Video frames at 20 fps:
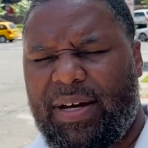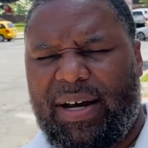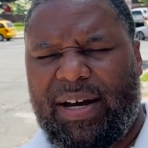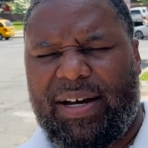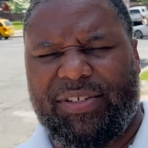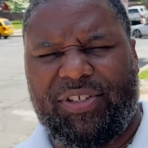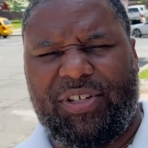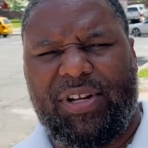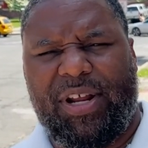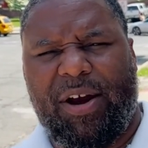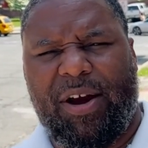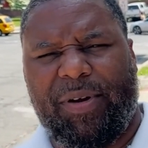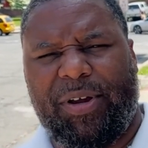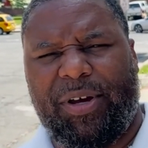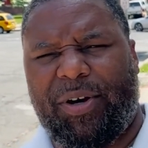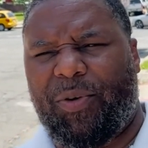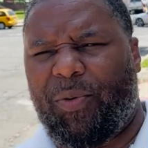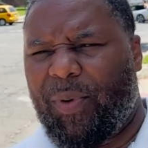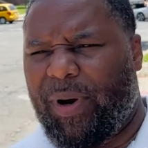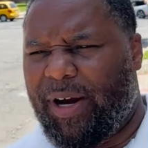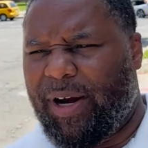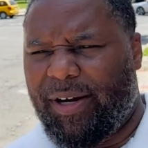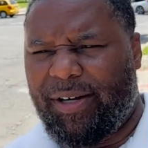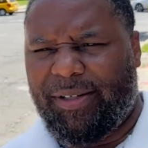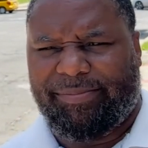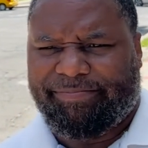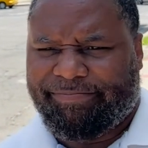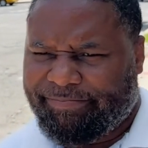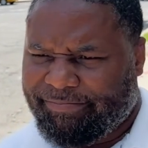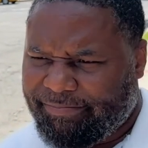scenario where
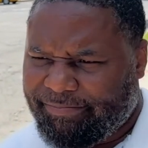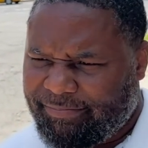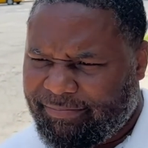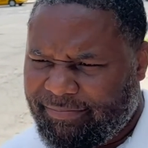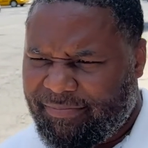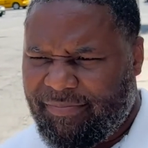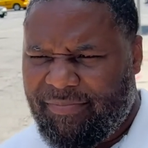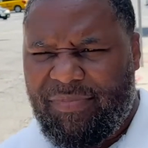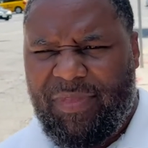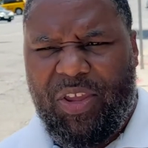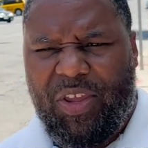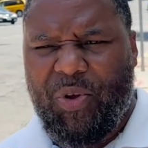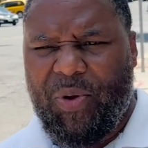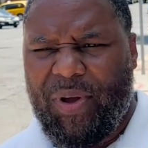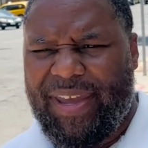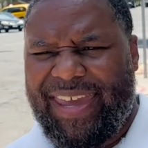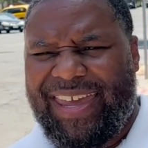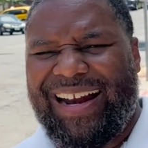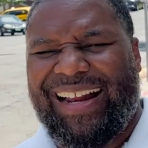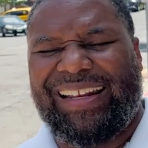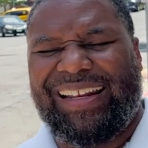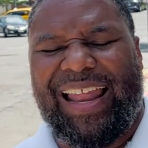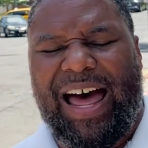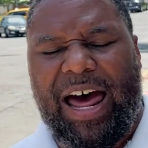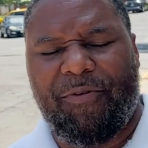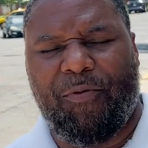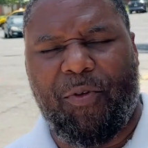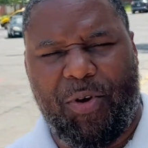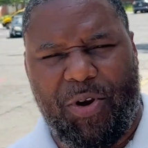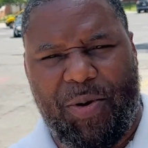you can get a lot
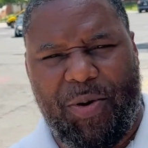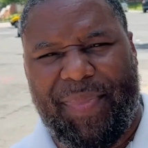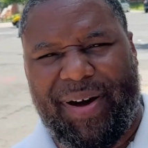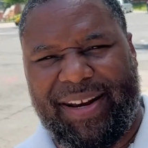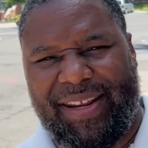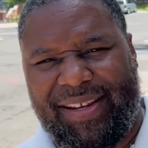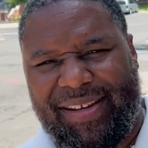for your money